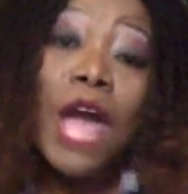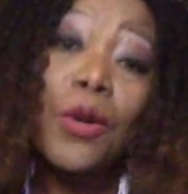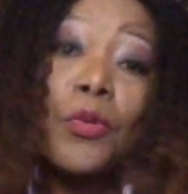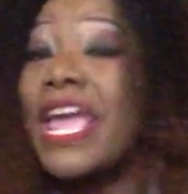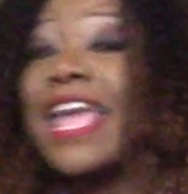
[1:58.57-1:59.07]

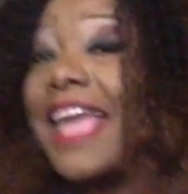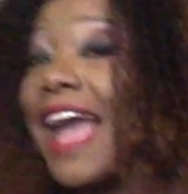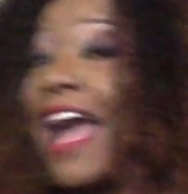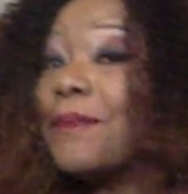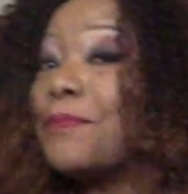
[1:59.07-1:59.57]
We
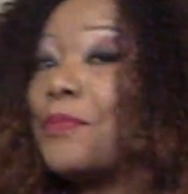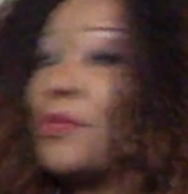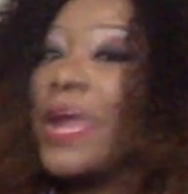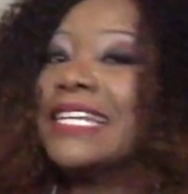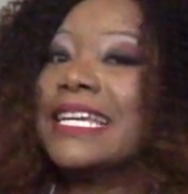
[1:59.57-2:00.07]
are
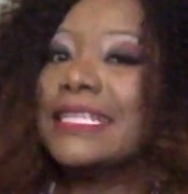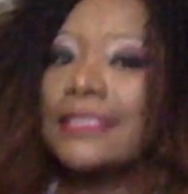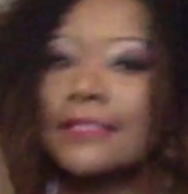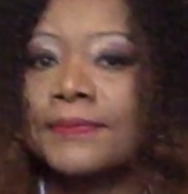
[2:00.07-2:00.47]
pregnant.